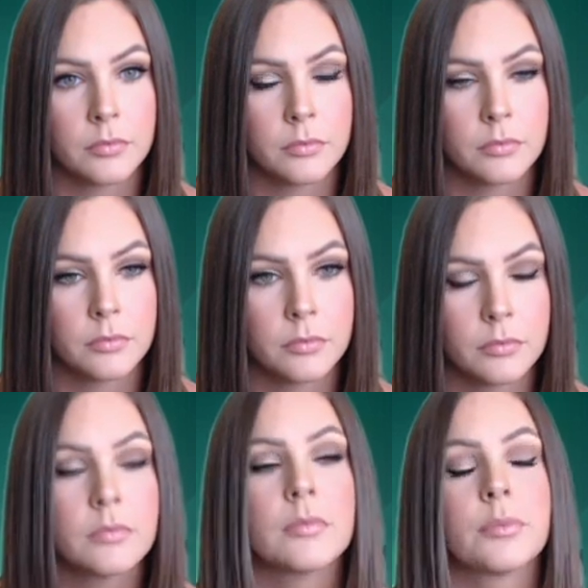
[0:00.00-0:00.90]

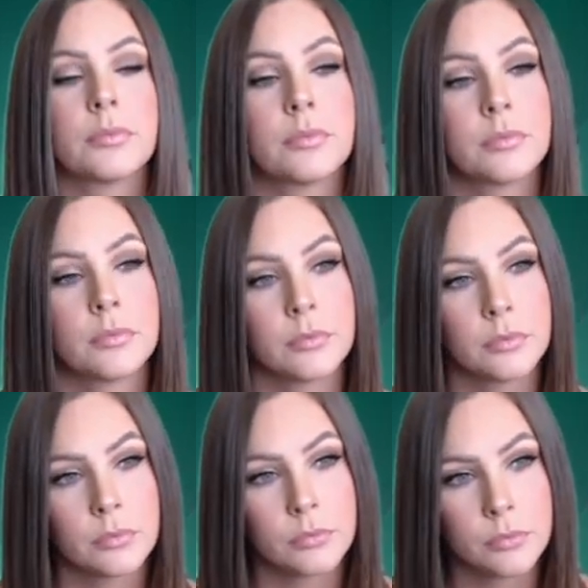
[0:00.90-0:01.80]

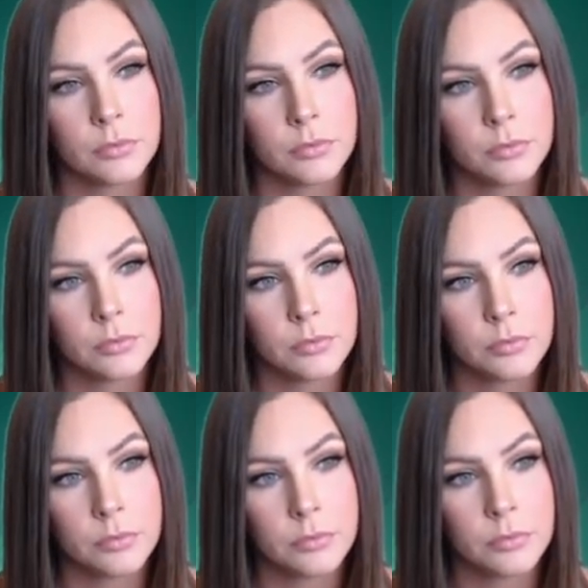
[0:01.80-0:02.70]

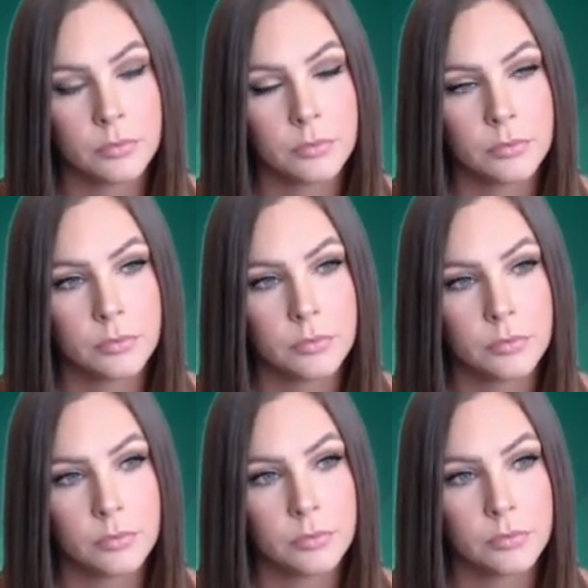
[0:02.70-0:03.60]

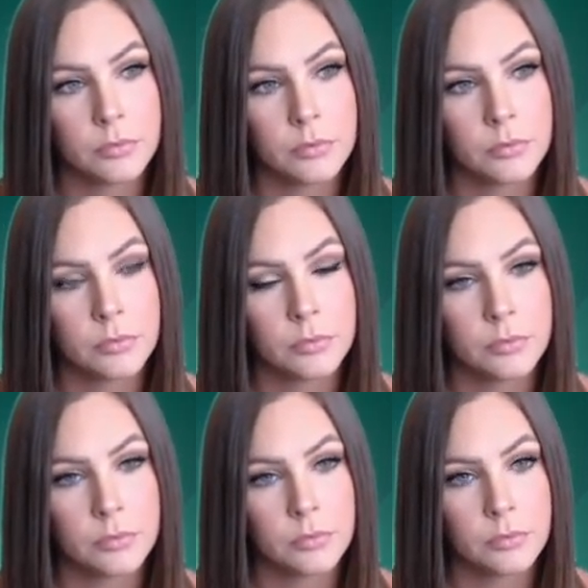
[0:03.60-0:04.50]

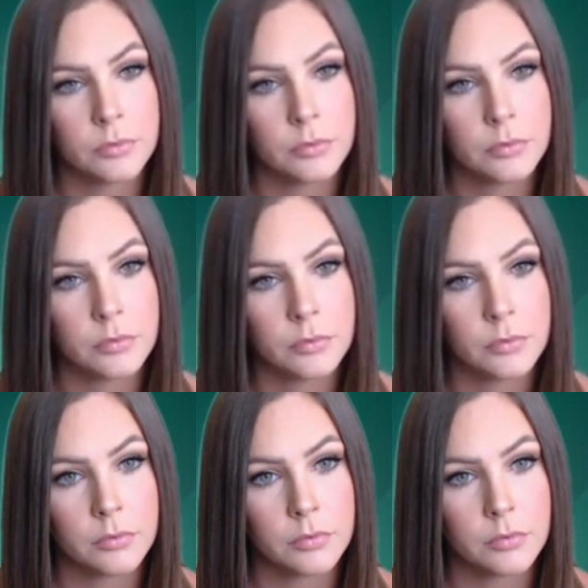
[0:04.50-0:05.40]

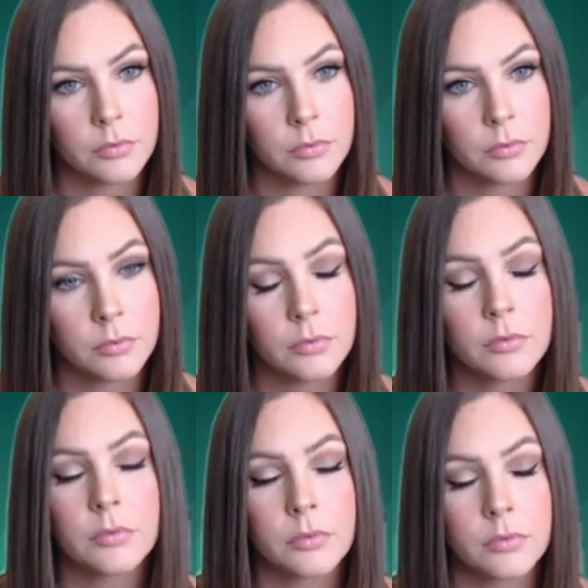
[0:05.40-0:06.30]

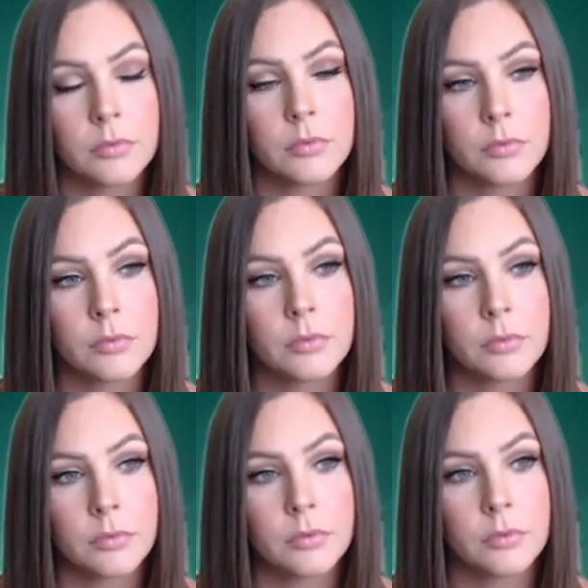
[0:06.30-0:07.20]

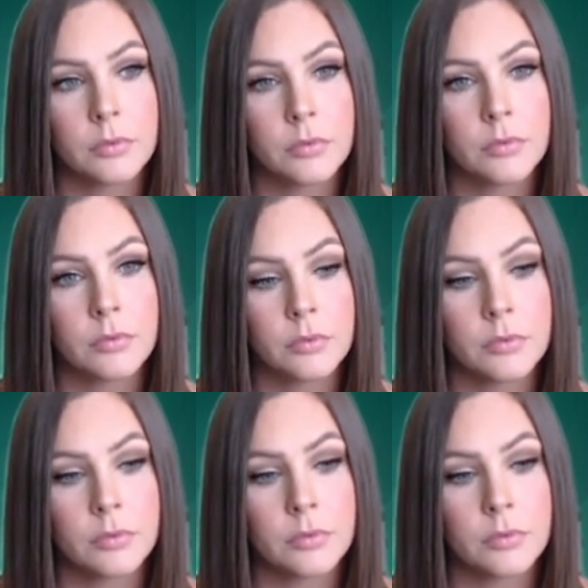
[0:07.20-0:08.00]
(not speaking)